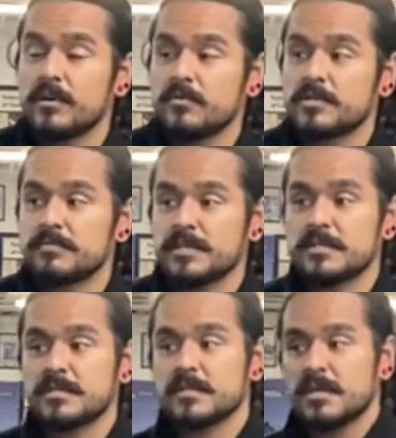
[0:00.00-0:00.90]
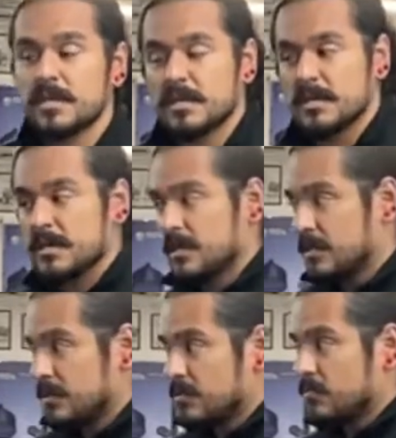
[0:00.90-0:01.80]
which means
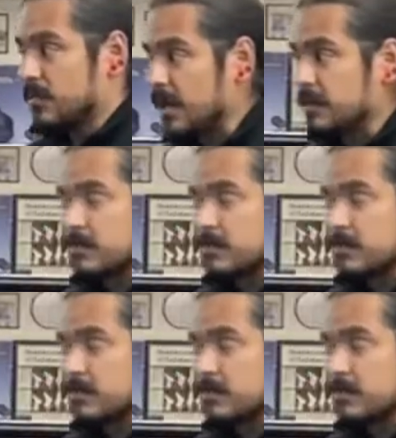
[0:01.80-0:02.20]
we're not